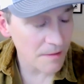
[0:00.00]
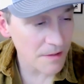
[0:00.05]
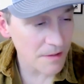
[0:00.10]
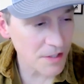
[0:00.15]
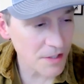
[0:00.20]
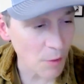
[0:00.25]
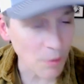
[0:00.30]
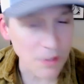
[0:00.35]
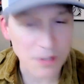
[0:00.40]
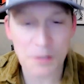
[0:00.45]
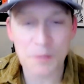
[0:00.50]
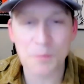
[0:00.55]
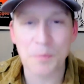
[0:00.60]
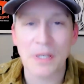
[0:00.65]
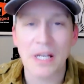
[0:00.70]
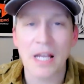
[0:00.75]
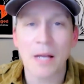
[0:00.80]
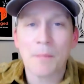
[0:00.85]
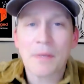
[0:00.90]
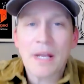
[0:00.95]
So it's just
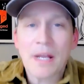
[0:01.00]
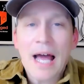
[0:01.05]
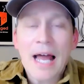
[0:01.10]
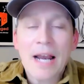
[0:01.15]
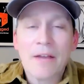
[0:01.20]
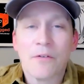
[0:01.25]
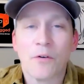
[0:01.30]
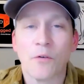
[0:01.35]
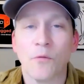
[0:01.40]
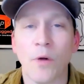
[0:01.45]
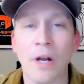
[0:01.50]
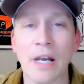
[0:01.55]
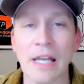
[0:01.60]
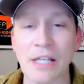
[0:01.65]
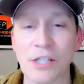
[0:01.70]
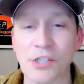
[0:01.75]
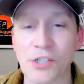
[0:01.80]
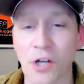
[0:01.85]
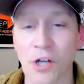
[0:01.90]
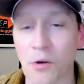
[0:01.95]
become kind of a
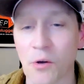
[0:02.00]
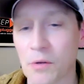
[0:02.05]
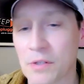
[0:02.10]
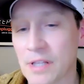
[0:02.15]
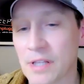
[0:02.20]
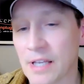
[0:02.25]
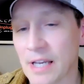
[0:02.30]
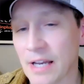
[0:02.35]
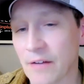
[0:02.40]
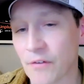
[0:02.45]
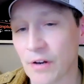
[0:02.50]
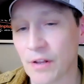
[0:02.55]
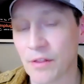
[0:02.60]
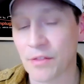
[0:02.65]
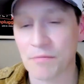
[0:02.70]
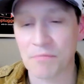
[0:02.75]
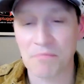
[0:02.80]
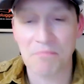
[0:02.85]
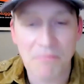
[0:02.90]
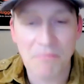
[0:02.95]
running joke that every
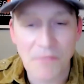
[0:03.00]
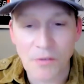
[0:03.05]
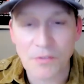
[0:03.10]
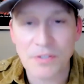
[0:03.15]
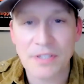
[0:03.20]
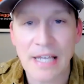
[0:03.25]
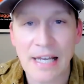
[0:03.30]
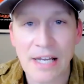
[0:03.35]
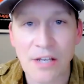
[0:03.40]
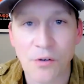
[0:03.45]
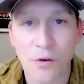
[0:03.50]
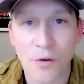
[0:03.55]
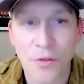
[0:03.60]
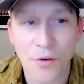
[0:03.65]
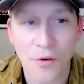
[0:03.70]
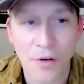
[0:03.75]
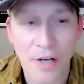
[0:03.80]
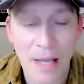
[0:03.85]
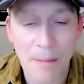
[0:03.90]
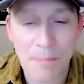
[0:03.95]
second or
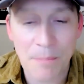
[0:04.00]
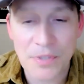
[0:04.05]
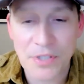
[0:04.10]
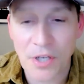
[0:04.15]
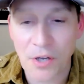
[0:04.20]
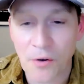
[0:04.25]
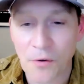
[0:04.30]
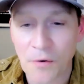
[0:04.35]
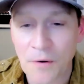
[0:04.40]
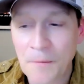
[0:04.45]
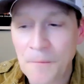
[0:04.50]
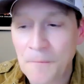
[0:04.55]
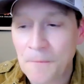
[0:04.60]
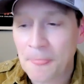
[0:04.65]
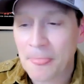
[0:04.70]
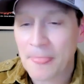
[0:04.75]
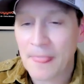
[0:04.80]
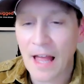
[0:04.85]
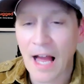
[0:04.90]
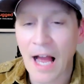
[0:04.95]
third episode,
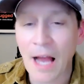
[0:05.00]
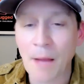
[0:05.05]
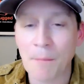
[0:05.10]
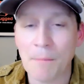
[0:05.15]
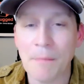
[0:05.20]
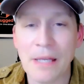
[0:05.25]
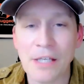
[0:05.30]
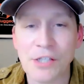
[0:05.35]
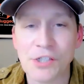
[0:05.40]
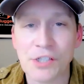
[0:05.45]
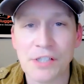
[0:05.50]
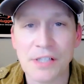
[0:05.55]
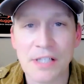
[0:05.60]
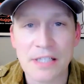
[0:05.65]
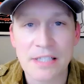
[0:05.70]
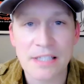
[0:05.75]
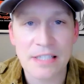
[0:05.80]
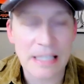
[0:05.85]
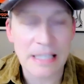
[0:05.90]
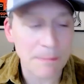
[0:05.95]
I mention
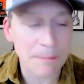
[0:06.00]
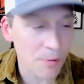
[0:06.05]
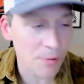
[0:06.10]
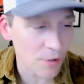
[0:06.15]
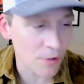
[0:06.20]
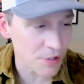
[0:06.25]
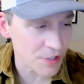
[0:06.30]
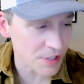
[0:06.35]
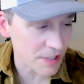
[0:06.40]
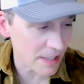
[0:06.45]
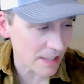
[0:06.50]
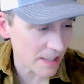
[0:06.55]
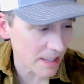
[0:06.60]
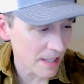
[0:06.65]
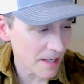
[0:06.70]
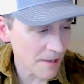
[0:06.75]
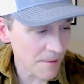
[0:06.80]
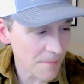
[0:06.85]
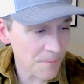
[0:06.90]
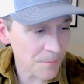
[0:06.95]
this sleep
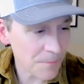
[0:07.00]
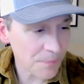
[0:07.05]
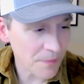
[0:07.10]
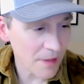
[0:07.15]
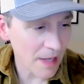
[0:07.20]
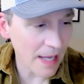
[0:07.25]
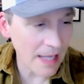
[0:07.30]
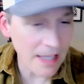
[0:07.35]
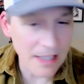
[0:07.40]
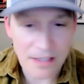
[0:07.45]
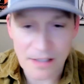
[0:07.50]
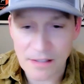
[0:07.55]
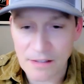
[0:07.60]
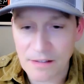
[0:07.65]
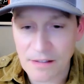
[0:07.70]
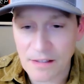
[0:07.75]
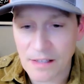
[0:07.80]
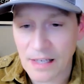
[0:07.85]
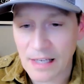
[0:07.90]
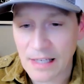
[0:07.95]
person
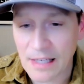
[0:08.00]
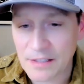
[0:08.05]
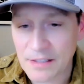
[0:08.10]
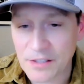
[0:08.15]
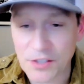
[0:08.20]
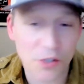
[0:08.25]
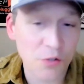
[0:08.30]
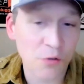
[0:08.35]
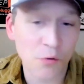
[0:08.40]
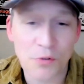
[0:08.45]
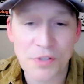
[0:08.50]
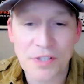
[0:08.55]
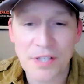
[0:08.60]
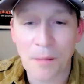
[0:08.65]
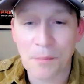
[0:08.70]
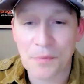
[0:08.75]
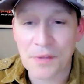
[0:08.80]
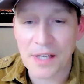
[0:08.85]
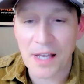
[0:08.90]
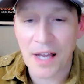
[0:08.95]
and screw
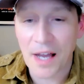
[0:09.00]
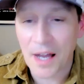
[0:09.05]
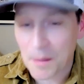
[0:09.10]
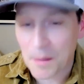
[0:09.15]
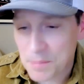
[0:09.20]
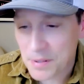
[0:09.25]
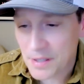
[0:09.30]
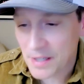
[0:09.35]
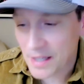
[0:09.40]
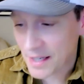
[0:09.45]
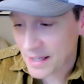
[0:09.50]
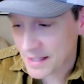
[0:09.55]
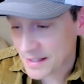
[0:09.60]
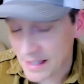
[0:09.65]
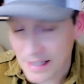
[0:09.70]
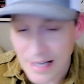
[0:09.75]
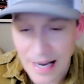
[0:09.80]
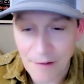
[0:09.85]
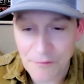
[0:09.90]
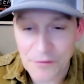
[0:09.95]
something up and
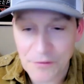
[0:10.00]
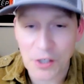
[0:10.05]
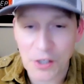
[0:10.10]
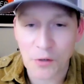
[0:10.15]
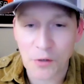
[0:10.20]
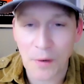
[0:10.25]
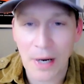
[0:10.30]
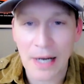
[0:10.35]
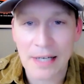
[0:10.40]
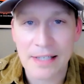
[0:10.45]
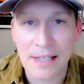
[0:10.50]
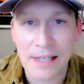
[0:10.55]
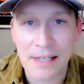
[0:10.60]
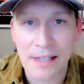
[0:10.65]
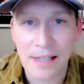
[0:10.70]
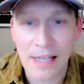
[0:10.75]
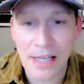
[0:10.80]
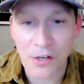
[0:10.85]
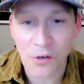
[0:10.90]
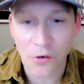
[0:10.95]
then have to correct
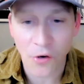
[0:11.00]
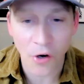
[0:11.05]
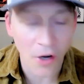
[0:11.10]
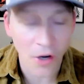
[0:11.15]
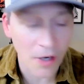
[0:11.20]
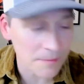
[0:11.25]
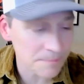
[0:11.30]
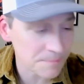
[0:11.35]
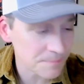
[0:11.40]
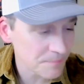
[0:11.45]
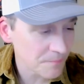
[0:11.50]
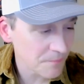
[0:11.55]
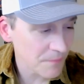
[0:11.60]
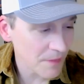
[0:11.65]
it later on.